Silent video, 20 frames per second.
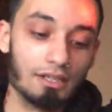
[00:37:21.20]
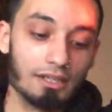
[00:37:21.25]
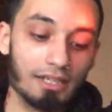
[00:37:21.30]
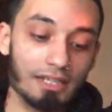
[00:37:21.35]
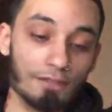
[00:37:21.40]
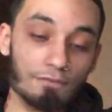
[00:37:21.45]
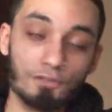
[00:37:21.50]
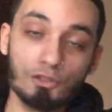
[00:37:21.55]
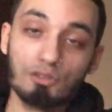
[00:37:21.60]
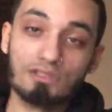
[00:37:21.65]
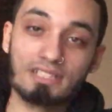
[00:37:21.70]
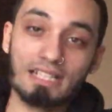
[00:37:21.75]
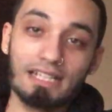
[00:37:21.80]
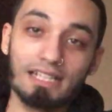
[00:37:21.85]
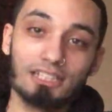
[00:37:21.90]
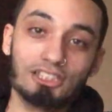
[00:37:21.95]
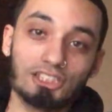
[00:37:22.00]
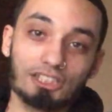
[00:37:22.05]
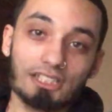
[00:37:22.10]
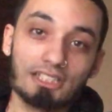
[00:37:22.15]
if you
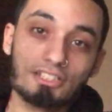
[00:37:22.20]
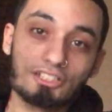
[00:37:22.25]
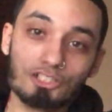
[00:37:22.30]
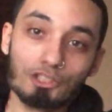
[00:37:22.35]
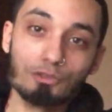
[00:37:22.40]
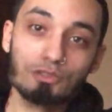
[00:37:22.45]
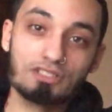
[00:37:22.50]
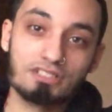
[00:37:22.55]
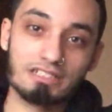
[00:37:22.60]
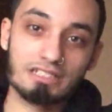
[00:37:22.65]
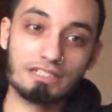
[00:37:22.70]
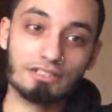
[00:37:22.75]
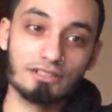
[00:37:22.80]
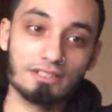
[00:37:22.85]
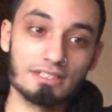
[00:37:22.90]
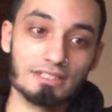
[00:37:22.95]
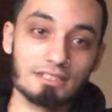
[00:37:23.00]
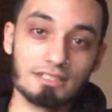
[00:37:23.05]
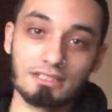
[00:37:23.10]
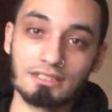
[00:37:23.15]
take shit too
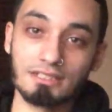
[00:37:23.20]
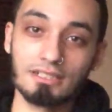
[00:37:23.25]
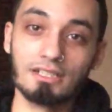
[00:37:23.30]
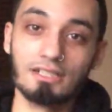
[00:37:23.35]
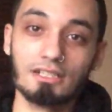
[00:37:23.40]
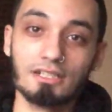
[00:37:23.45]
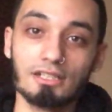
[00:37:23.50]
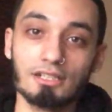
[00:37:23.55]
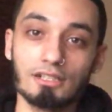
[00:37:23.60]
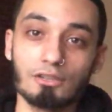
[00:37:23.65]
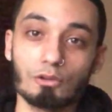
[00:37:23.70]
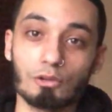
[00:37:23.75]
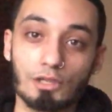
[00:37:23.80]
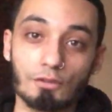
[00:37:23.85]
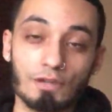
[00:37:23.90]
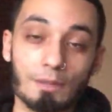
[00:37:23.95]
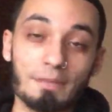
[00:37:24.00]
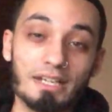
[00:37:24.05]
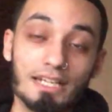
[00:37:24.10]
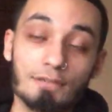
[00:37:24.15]
serious or
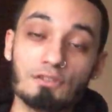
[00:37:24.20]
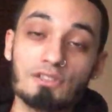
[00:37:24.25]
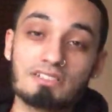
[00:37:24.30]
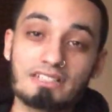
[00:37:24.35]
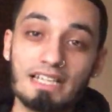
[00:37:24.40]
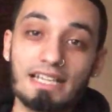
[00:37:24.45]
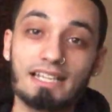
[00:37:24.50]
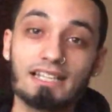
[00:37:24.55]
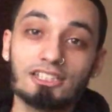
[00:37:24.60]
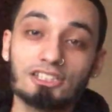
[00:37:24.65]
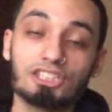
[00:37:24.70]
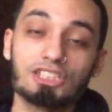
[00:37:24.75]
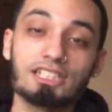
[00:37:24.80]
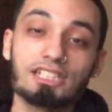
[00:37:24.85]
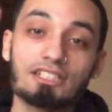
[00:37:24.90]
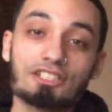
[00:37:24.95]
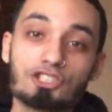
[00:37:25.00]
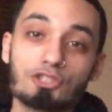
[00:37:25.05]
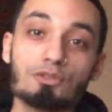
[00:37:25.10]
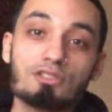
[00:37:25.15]
if, I mean, if you're taking
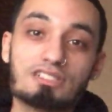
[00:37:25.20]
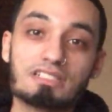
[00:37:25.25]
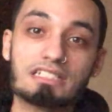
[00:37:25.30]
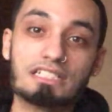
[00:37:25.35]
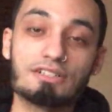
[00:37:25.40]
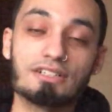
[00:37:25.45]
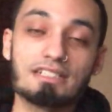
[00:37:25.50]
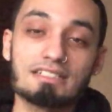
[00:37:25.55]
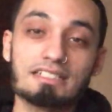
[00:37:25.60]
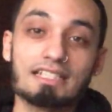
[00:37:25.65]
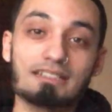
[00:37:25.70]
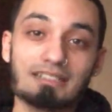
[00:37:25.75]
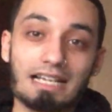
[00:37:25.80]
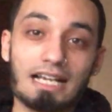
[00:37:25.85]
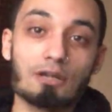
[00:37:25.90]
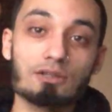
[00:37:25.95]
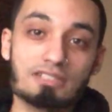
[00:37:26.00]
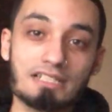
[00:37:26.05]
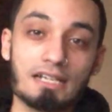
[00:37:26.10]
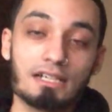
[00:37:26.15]
shit too serious that's
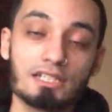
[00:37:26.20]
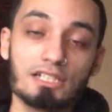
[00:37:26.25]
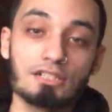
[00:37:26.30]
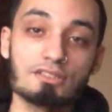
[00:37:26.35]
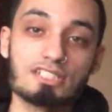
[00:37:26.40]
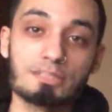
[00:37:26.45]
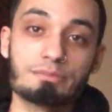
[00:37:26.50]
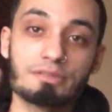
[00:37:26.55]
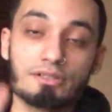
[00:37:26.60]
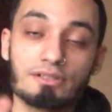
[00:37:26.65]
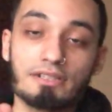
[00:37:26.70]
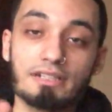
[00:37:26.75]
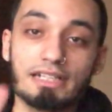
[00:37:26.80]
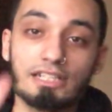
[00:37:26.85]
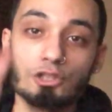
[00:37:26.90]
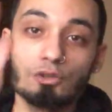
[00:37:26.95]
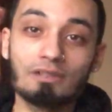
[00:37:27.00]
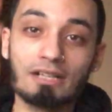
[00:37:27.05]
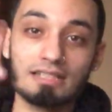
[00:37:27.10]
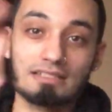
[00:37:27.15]
outside of your spirit
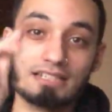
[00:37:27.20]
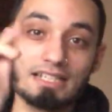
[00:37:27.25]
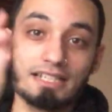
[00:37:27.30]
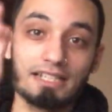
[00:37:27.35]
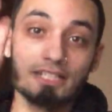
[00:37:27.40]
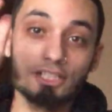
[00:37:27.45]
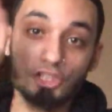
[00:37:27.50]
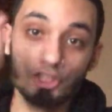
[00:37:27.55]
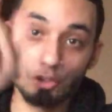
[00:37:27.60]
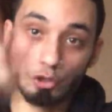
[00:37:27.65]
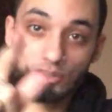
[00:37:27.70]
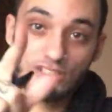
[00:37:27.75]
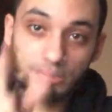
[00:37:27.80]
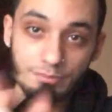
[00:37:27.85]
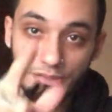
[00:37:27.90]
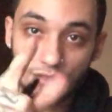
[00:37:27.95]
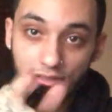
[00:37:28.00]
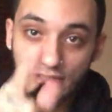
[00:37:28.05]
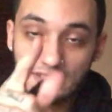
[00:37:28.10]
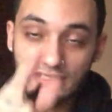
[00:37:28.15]
and you're not taking your
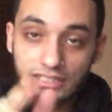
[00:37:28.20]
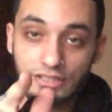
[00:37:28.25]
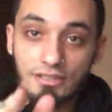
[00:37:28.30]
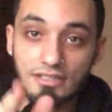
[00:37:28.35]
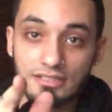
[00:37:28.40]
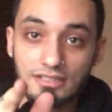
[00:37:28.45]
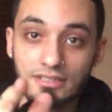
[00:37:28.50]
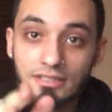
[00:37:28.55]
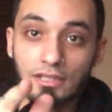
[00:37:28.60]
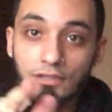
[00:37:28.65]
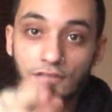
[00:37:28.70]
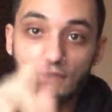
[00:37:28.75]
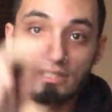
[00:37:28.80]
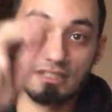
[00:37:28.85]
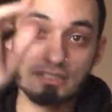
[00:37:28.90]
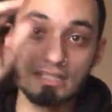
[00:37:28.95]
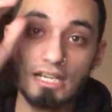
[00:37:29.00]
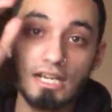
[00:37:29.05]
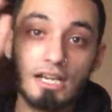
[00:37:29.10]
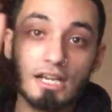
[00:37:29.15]
spirit serious enough,
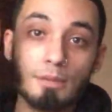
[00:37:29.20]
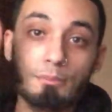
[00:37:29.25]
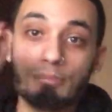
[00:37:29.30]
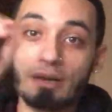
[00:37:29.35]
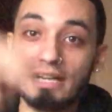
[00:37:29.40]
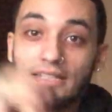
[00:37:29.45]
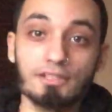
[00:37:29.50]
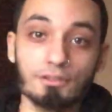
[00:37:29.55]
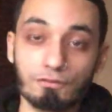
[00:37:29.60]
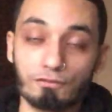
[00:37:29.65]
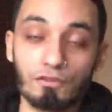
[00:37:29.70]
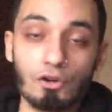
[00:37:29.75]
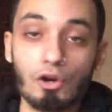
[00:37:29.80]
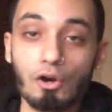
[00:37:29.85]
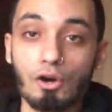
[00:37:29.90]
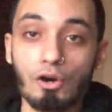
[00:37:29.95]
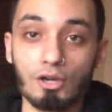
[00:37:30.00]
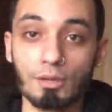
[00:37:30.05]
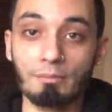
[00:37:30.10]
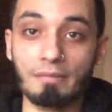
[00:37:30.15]
because by default,
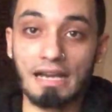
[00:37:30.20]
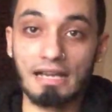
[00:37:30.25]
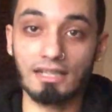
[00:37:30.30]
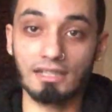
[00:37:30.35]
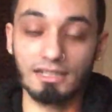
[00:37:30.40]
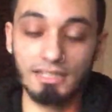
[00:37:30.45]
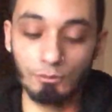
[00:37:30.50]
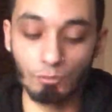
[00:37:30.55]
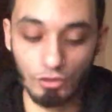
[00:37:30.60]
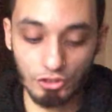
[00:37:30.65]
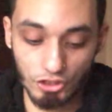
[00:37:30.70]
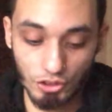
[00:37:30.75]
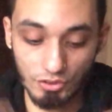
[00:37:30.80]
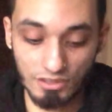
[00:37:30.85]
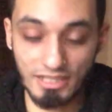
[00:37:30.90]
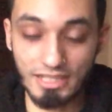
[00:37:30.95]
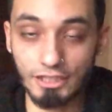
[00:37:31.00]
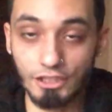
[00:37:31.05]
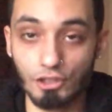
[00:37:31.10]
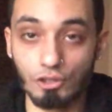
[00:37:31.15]
automatically, once you
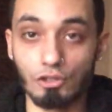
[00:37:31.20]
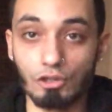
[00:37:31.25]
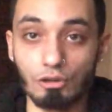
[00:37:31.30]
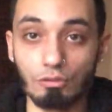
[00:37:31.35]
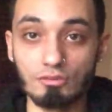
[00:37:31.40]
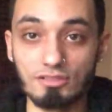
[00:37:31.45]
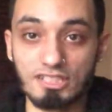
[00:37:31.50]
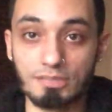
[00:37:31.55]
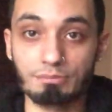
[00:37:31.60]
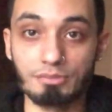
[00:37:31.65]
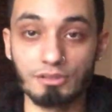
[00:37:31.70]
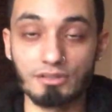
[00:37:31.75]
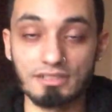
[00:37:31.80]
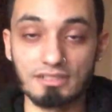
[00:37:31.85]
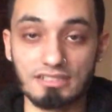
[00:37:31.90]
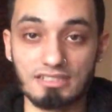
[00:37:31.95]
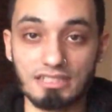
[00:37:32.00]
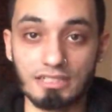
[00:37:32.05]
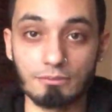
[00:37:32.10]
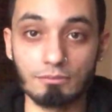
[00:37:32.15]
take your own spirit
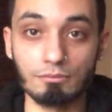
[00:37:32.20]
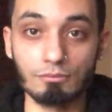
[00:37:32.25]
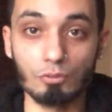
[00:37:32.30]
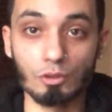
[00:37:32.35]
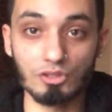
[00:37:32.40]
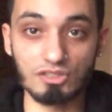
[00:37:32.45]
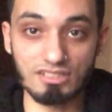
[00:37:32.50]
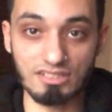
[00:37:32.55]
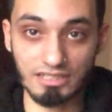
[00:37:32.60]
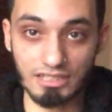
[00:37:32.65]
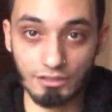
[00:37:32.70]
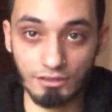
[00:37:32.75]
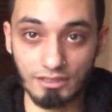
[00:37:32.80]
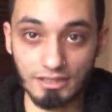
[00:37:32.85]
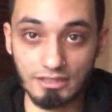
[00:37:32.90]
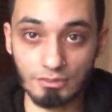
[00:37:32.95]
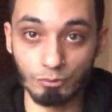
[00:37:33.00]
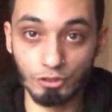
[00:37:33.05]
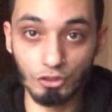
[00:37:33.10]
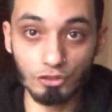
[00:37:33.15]
more
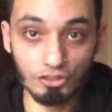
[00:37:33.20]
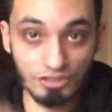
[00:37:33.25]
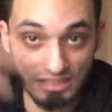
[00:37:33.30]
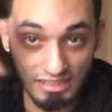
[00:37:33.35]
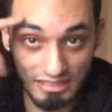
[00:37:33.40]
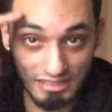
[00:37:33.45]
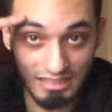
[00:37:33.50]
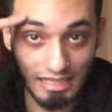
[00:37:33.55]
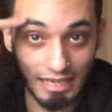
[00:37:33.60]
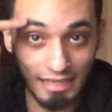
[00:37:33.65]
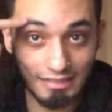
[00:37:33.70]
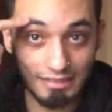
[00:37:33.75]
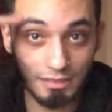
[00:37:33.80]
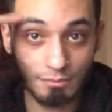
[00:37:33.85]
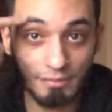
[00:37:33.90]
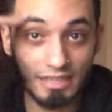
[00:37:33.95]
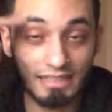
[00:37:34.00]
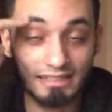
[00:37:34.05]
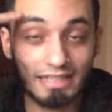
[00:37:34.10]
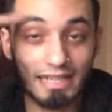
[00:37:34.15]
serious, when you decide to
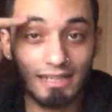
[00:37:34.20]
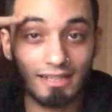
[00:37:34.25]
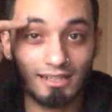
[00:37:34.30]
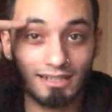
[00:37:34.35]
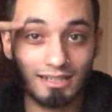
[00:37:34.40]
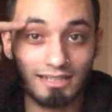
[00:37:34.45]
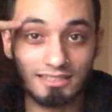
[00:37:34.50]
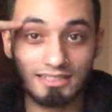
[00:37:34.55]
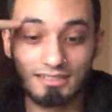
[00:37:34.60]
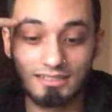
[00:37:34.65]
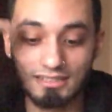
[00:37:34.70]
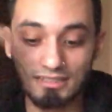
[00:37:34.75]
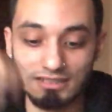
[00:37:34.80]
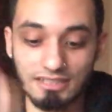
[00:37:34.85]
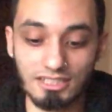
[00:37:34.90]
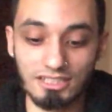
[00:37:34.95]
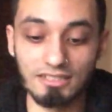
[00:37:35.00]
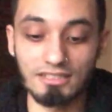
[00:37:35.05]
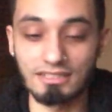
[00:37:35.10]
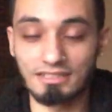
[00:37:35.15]
make that conscious
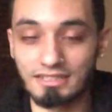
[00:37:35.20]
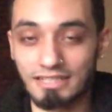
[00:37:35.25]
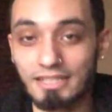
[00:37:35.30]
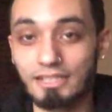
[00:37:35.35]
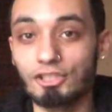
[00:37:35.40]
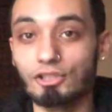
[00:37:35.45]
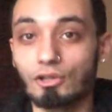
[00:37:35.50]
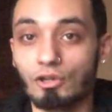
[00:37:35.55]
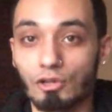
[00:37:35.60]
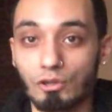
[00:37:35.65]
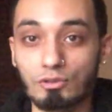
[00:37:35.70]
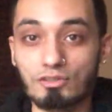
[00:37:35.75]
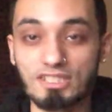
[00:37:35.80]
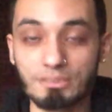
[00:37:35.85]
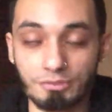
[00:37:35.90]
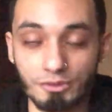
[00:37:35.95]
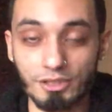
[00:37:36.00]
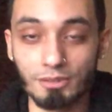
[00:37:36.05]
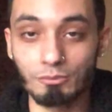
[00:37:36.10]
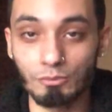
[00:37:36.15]
decision to take your own
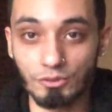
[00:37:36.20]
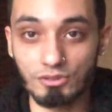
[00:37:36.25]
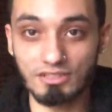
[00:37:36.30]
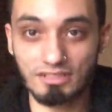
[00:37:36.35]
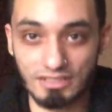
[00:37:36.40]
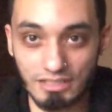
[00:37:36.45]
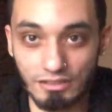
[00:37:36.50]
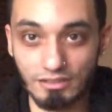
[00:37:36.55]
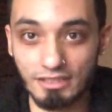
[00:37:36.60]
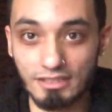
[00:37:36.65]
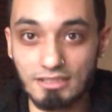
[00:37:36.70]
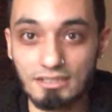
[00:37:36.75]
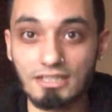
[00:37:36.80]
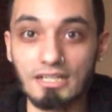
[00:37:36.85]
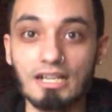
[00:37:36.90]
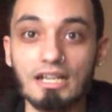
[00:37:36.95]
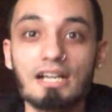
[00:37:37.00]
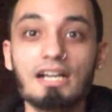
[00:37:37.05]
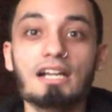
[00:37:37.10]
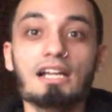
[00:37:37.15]
spirit more serious,
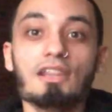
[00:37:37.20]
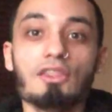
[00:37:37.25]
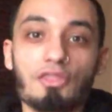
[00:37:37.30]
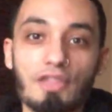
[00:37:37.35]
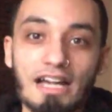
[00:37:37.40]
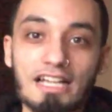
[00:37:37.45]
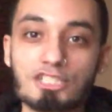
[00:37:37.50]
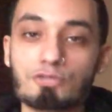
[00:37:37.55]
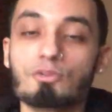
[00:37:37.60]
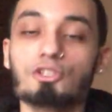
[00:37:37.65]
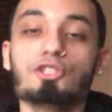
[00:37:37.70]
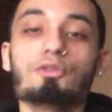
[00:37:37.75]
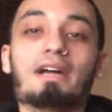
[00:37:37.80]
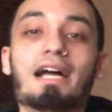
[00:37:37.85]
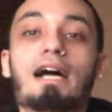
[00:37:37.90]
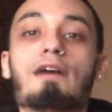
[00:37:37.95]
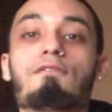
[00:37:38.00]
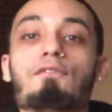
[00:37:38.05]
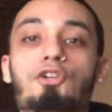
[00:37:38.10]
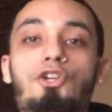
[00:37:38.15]
that's when you
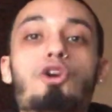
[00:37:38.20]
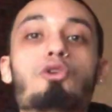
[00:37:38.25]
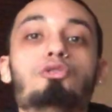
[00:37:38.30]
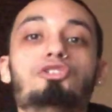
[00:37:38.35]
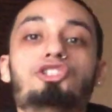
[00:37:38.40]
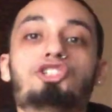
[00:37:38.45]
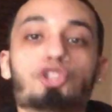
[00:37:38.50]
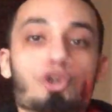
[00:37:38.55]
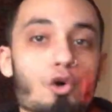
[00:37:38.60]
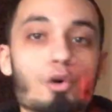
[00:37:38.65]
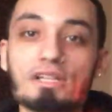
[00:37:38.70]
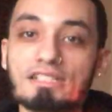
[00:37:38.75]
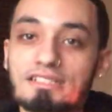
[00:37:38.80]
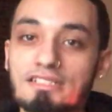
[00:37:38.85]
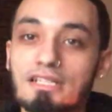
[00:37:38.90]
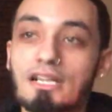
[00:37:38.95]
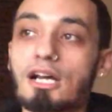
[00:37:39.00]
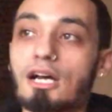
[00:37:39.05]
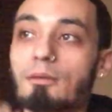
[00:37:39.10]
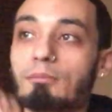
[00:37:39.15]
have no
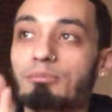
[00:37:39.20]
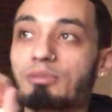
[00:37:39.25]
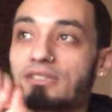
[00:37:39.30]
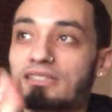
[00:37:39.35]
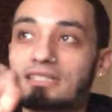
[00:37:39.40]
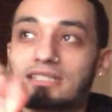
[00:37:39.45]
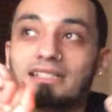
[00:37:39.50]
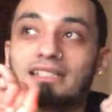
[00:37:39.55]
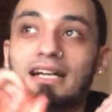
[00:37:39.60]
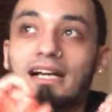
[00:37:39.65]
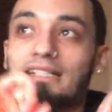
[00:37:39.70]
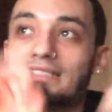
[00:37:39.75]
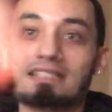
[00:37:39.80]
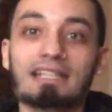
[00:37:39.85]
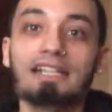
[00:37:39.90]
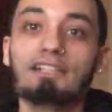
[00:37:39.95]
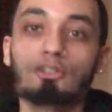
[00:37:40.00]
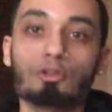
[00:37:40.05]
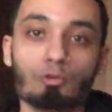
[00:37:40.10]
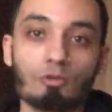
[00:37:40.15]
choice but to not
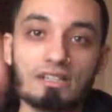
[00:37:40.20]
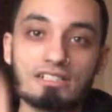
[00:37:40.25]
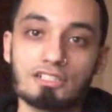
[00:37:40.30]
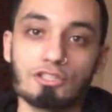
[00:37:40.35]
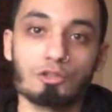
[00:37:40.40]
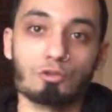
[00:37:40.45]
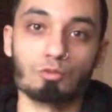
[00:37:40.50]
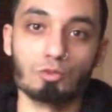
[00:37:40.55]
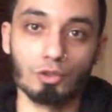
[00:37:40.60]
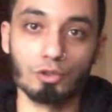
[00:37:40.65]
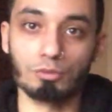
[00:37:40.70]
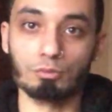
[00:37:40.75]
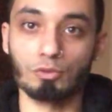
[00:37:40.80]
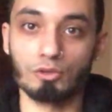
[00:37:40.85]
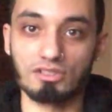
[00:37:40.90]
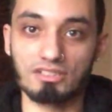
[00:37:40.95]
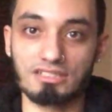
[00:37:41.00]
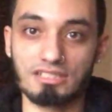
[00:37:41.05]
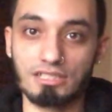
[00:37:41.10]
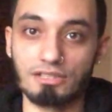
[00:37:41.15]
take the rest of the world
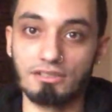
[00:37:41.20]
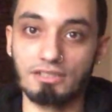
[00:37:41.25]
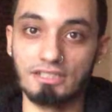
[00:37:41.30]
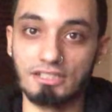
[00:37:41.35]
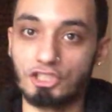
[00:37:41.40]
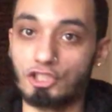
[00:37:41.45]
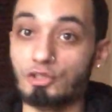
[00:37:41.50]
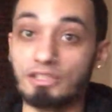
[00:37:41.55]
more serious.